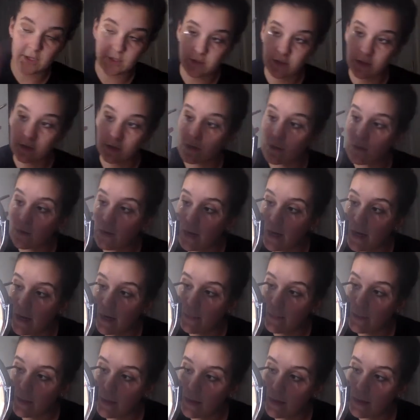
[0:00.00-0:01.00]
can do your whole
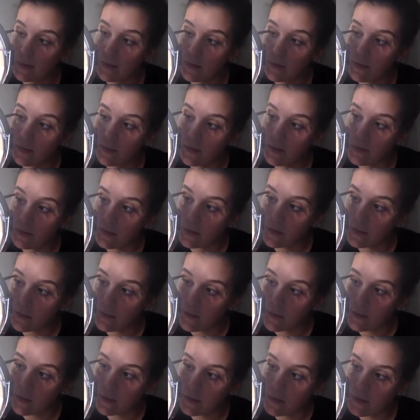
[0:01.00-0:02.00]
eye, but you don't
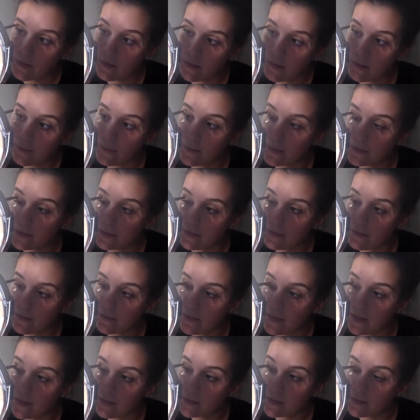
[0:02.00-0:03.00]
want to look like you got punched in the
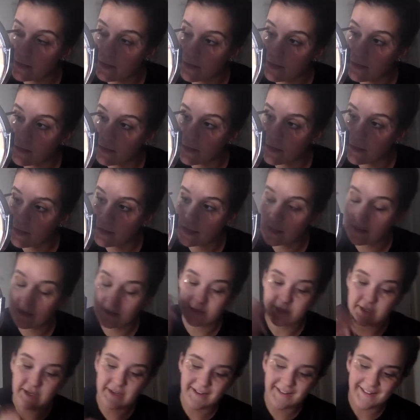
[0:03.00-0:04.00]
face, like Sarah
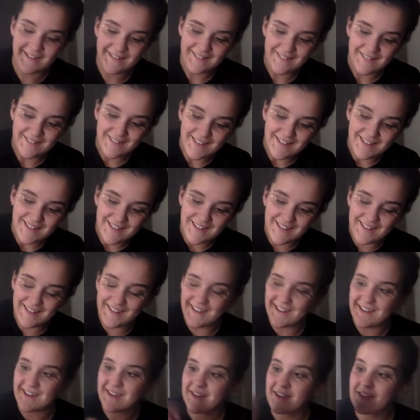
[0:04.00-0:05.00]

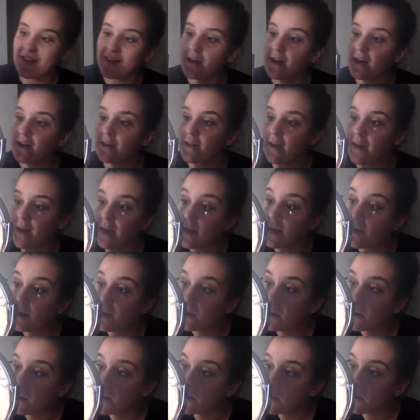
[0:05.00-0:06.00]
said. And
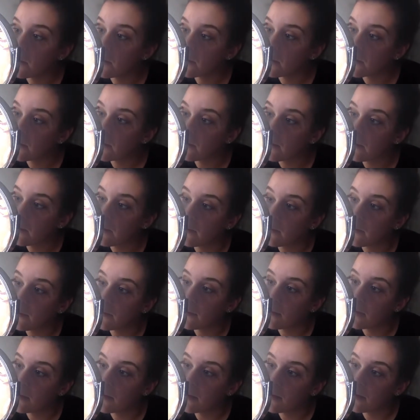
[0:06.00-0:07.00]
then
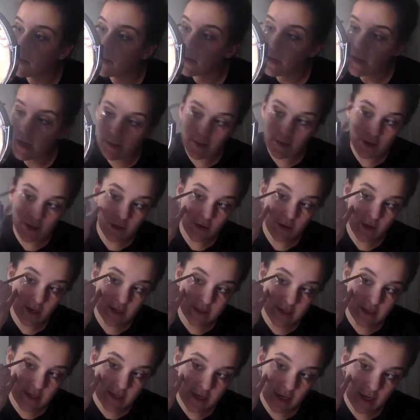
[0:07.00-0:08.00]
and like you
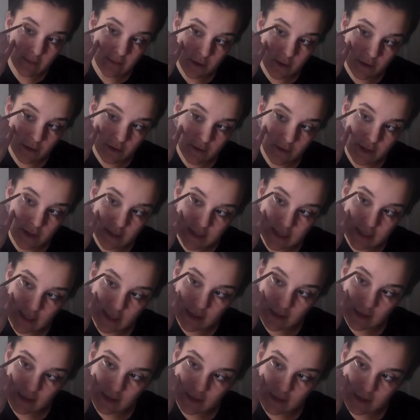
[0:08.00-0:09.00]
can see, like I'm literally
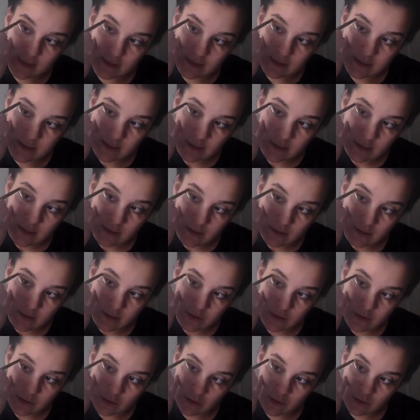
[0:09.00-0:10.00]
taking this
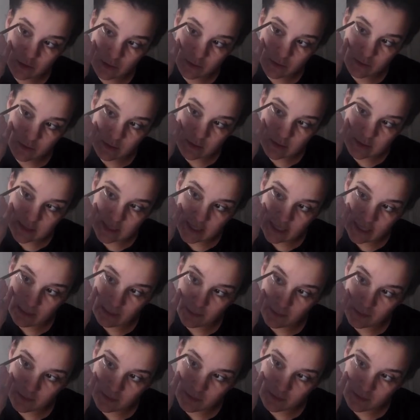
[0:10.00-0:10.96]
to the tape,